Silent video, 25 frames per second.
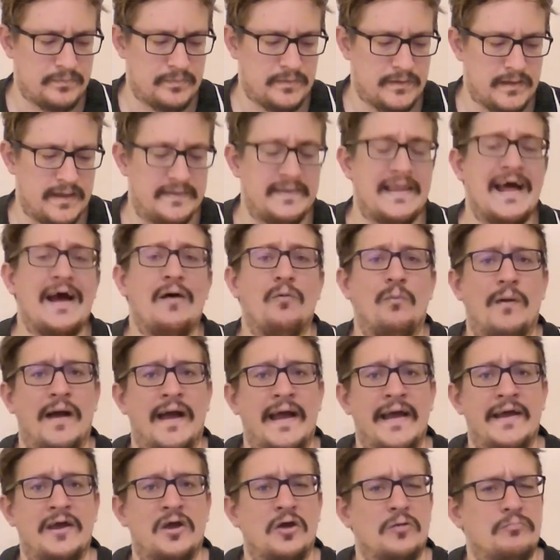In that
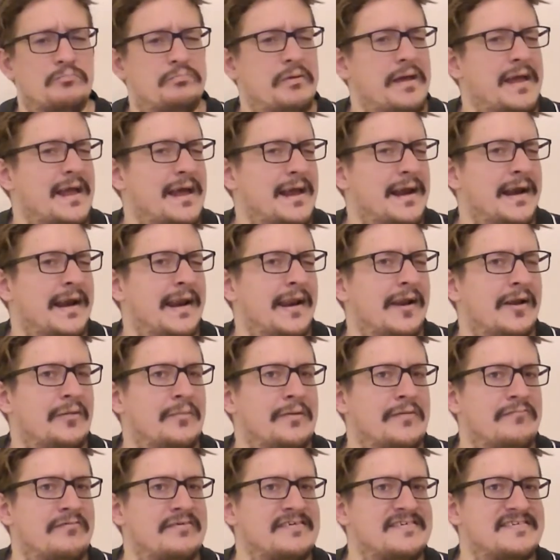way, it could be a little
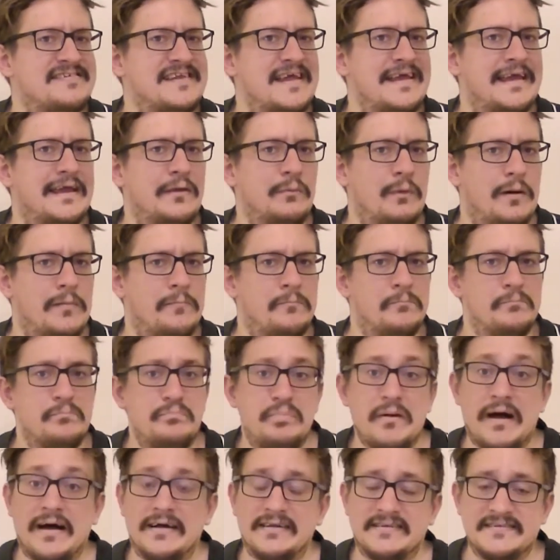bit of a sneaky one,
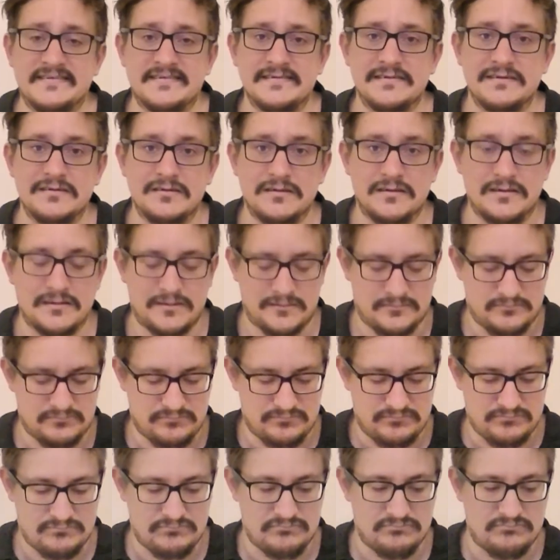but
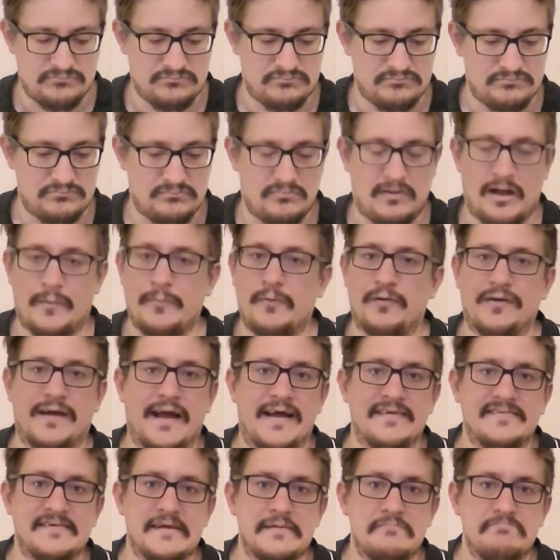I'm not
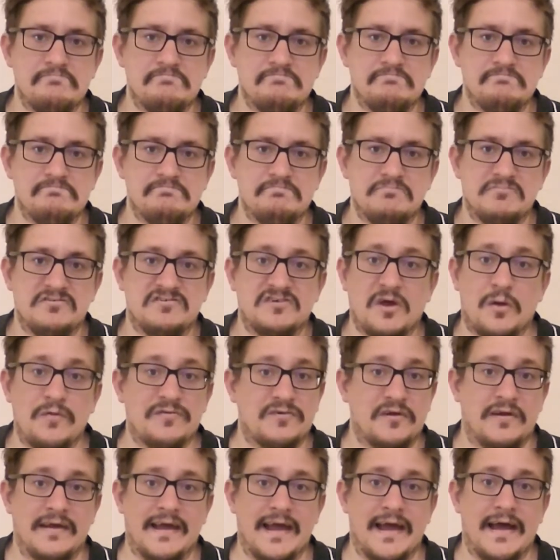gassy, so it's
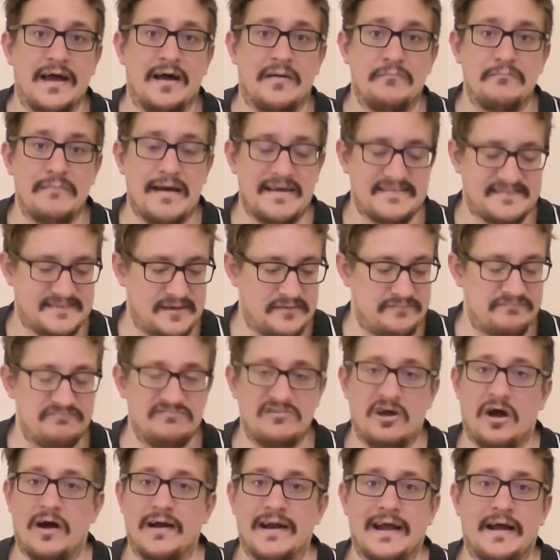going to get a massive
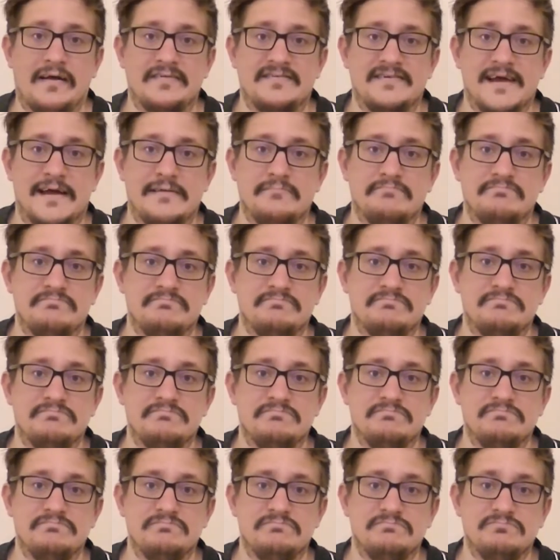9 out of 10.
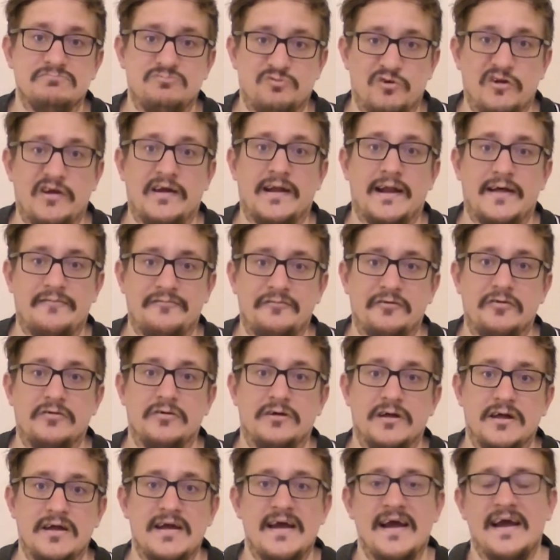Really good effort.
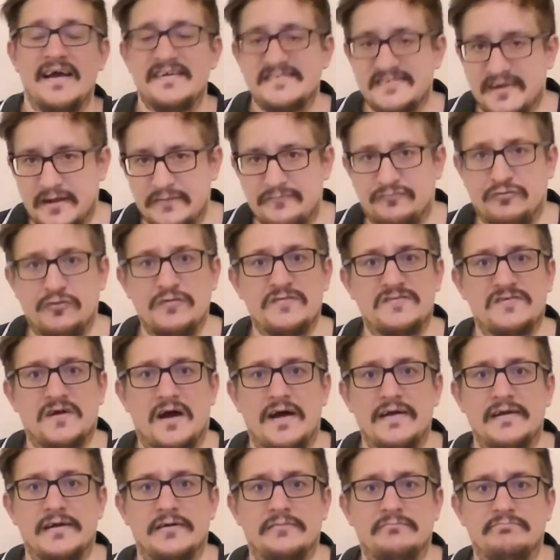It's like a fruit
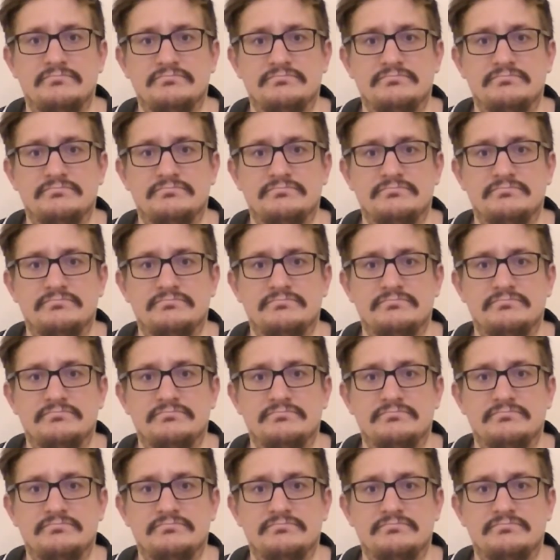cider.